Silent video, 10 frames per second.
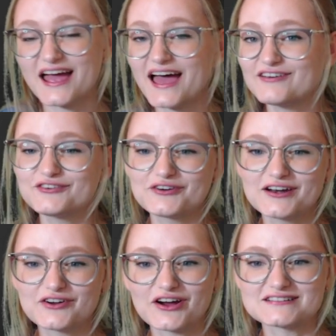I haven't
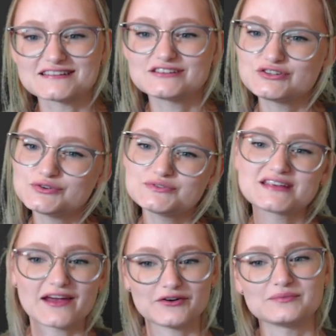run across it too
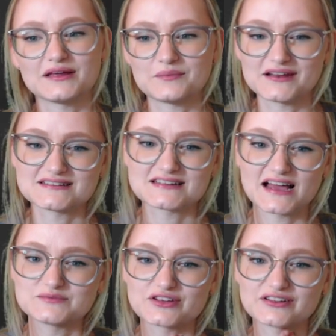terribly many
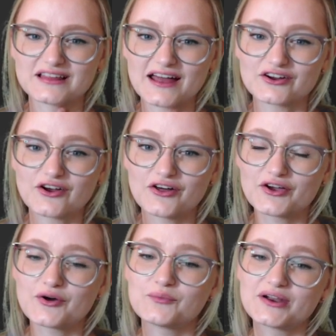times on the ladder,
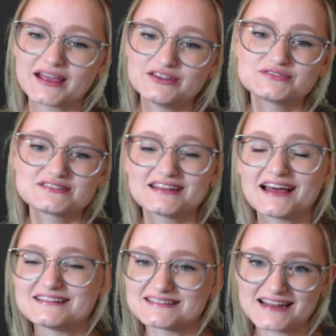although when I used it
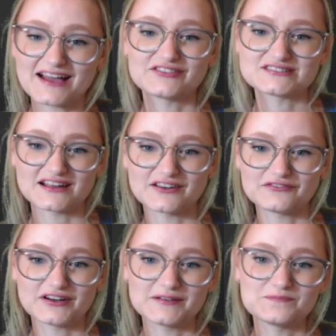I did have a ton of
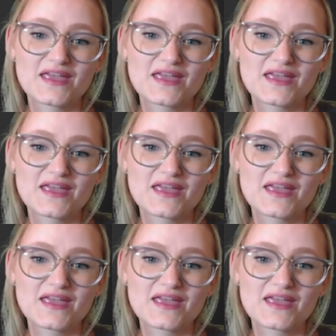fun.